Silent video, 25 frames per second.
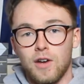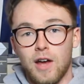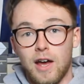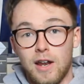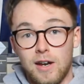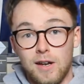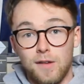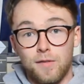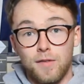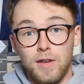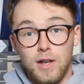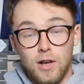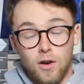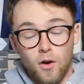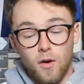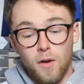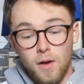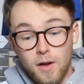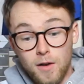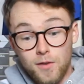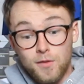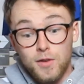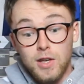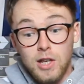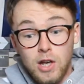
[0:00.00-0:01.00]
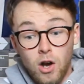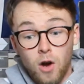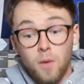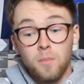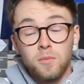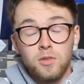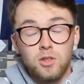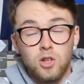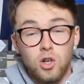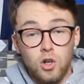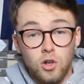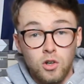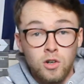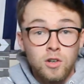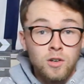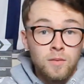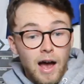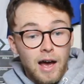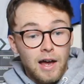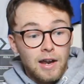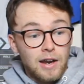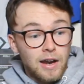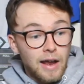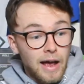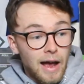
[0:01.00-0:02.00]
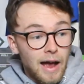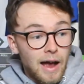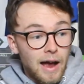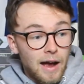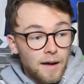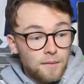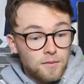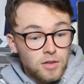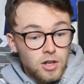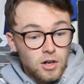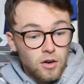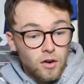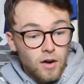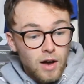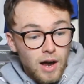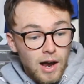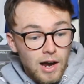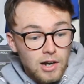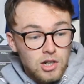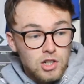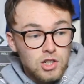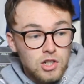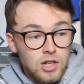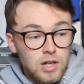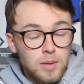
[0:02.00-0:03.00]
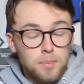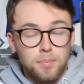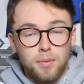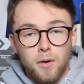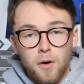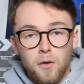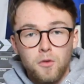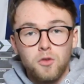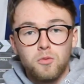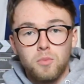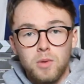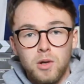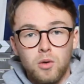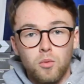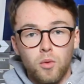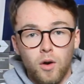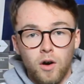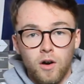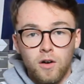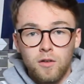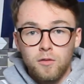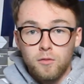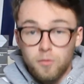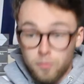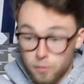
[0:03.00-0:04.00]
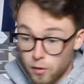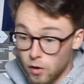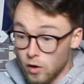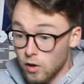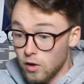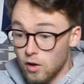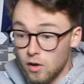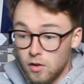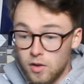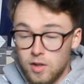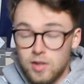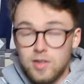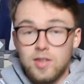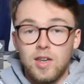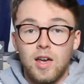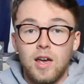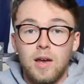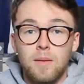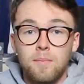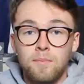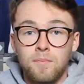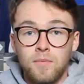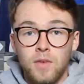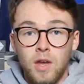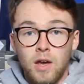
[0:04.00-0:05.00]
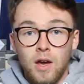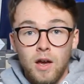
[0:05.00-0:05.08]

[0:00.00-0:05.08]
And if he comes good and, you know, actually proves me wrong, Werner the same,